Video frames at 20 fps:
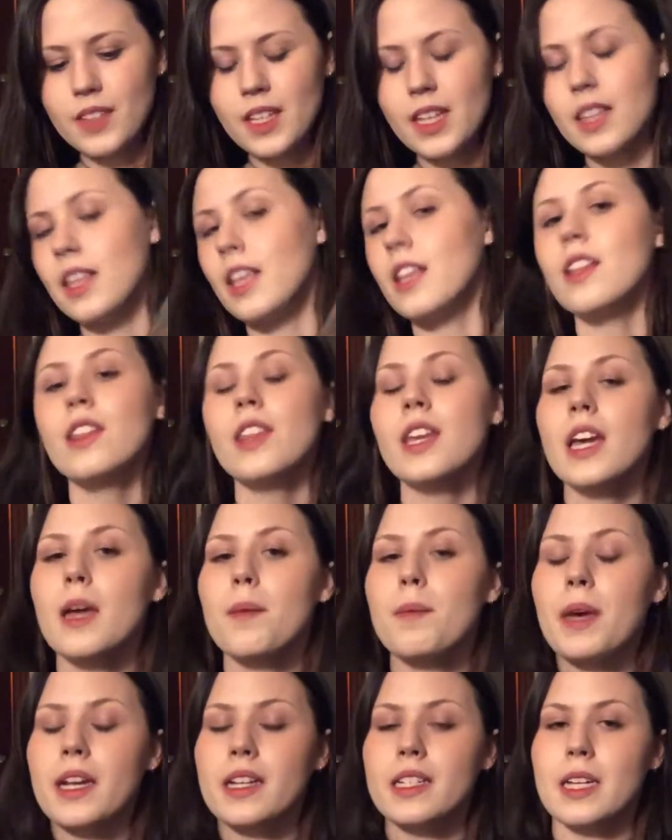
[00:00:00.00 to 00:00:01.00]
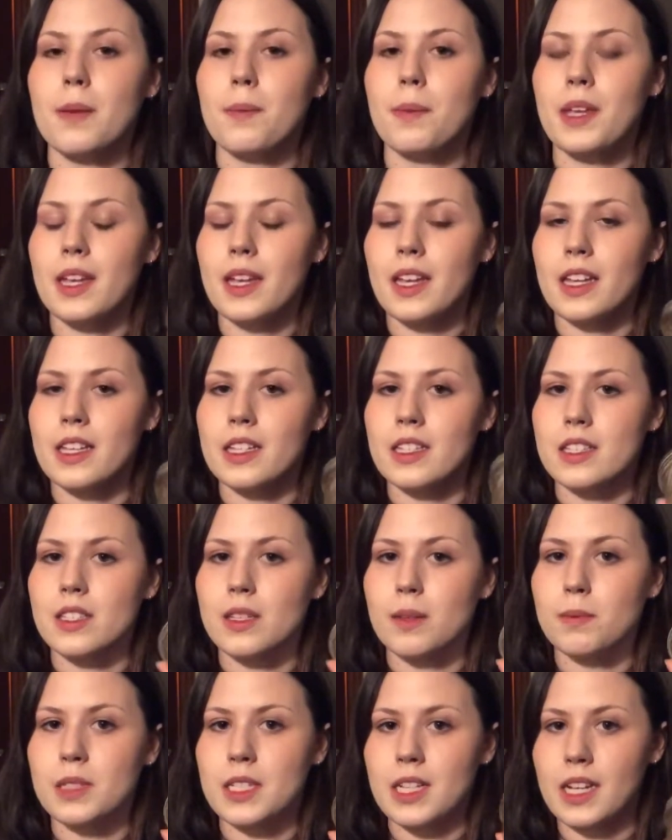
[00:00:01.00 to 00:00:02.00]
The other thing I picked up is
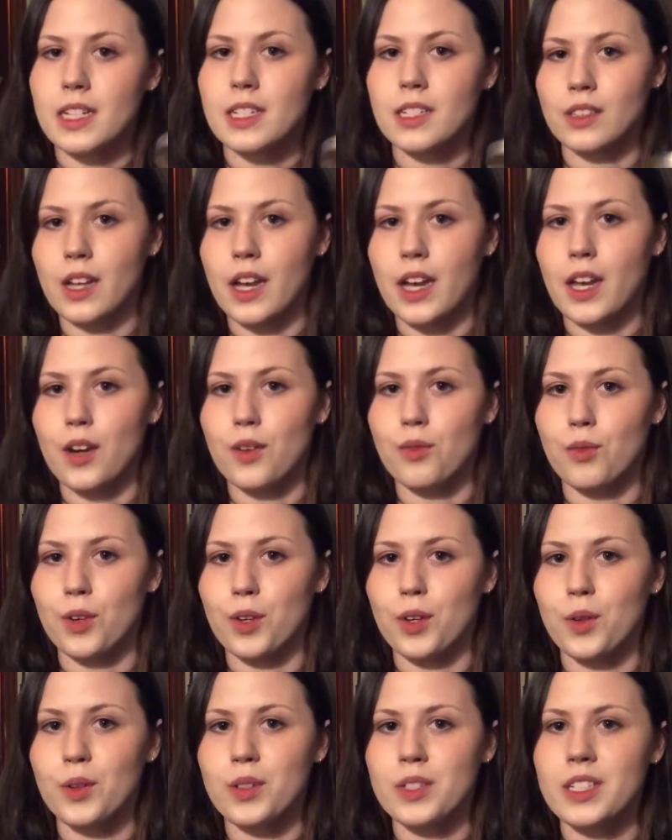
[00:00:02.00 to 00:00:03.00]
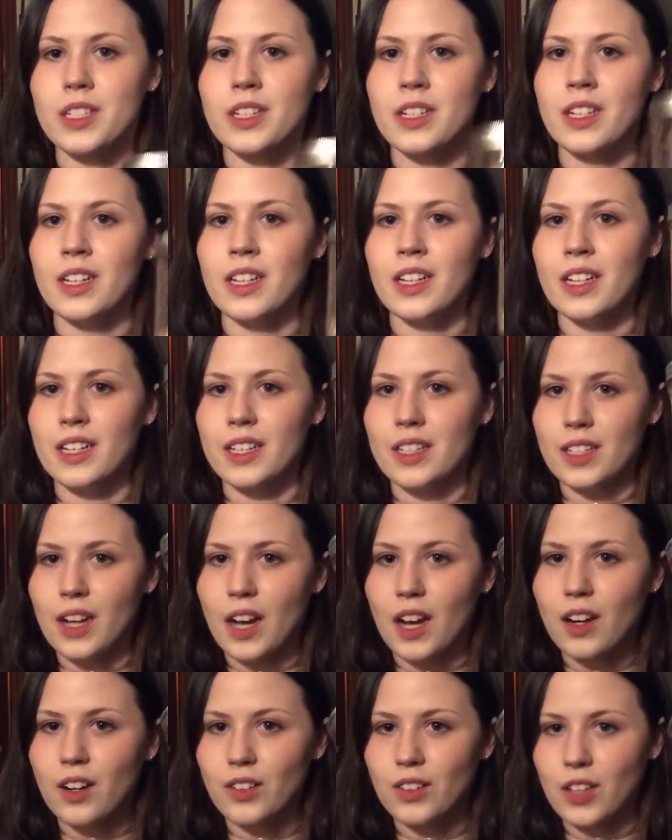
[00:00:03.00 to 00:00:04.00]
some dandelion root.
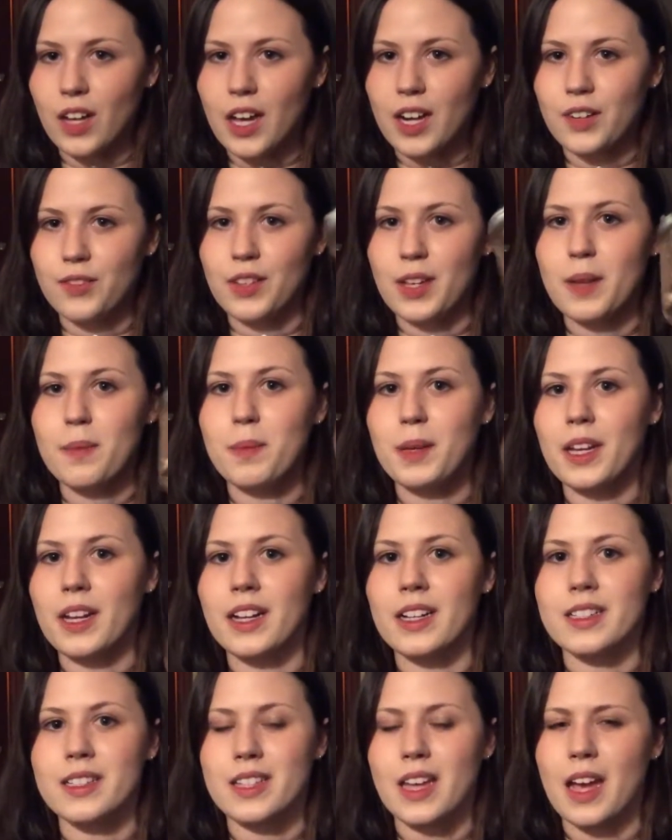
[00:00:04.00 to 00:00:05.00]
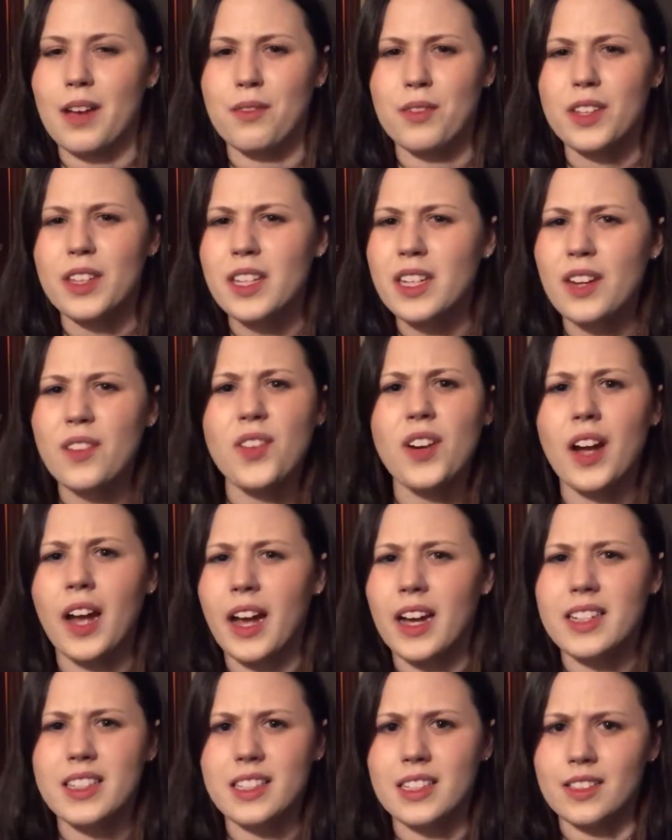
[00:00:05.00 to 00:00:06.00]
Not a lot of it because I've really never
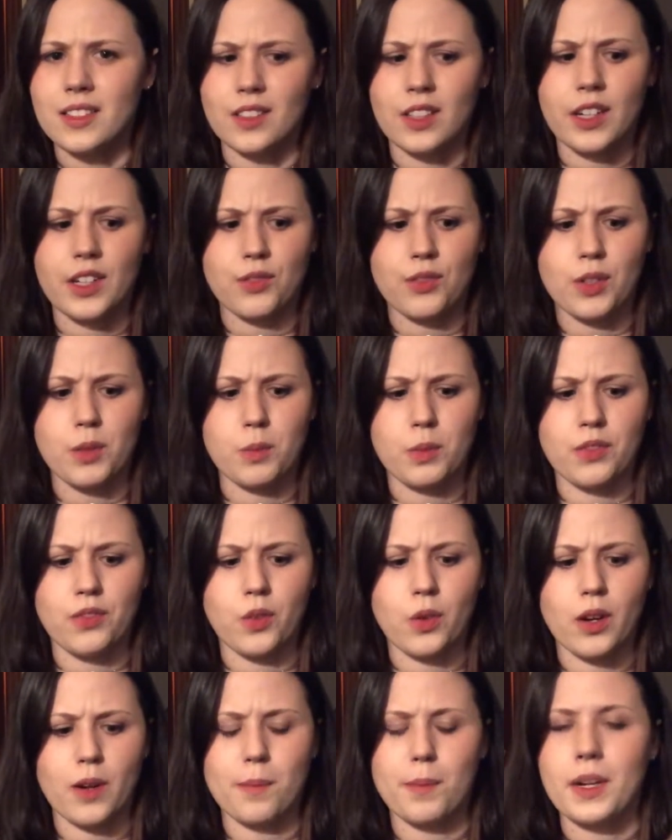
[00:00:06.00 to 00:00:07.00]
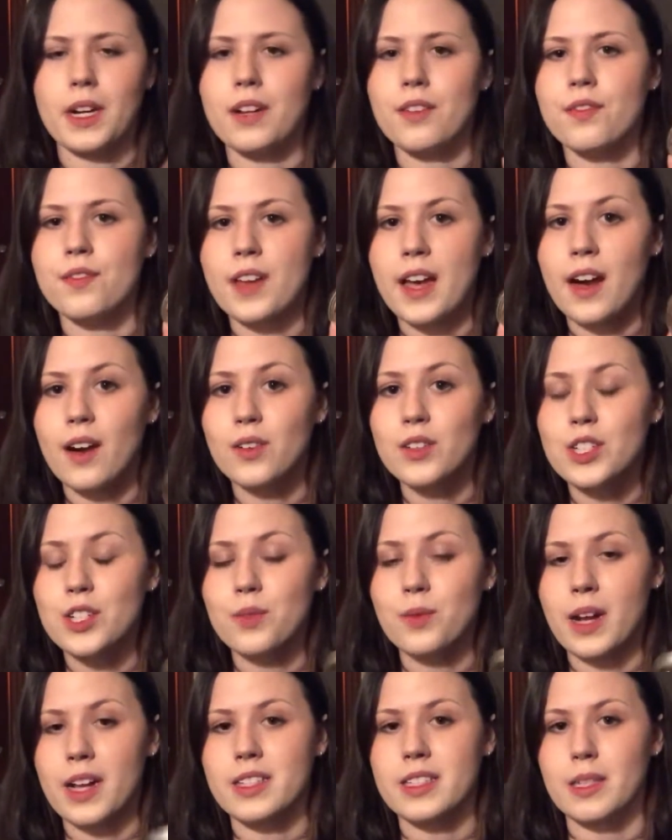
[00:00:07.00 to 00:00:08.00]
had dandelion root before, but I found a
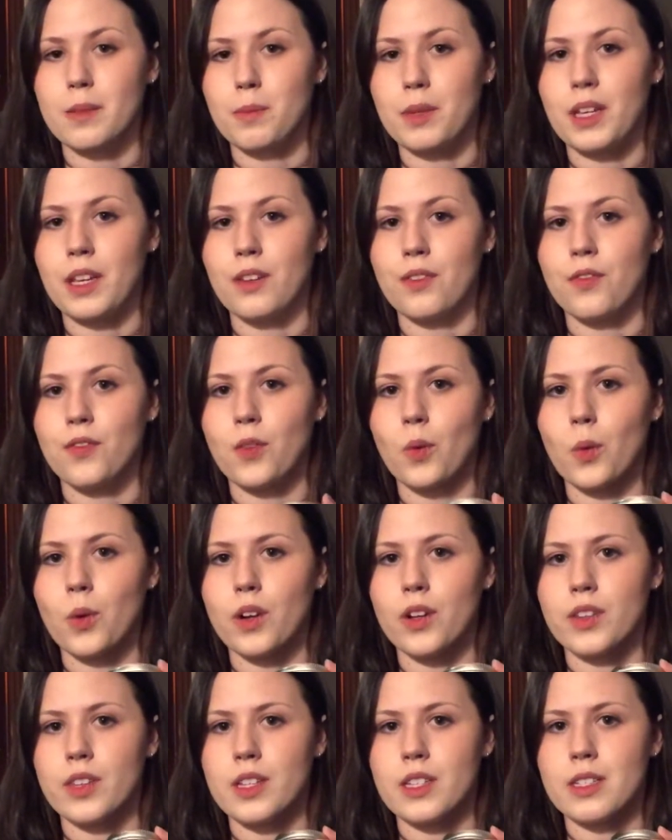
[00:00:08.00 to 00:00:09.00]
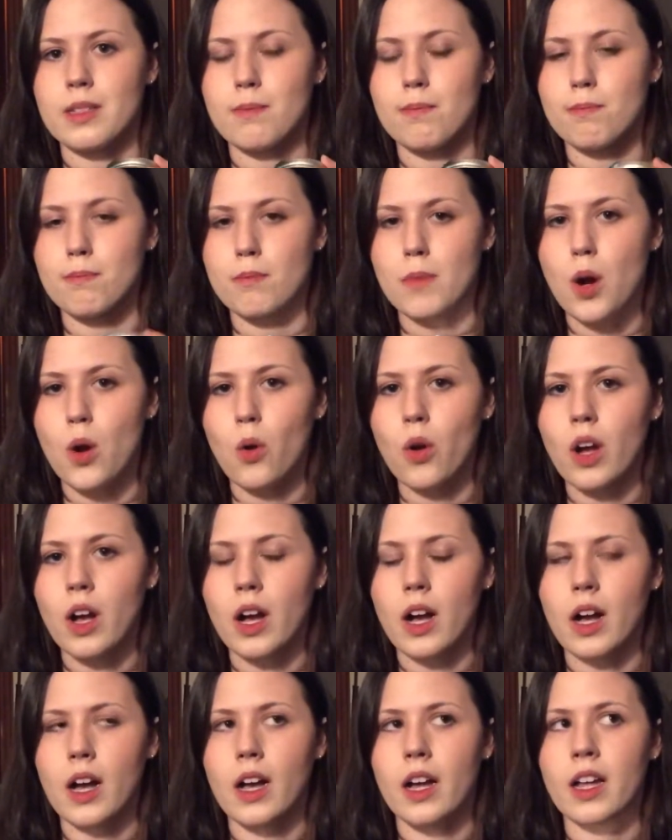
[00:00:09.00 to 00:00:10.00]
recipe for this
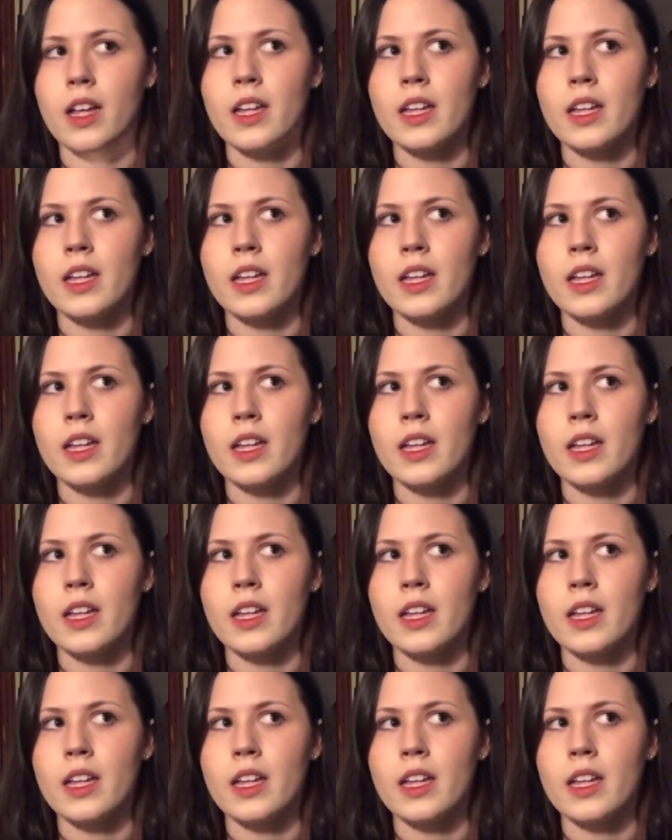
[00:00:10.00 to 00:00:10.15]
mocha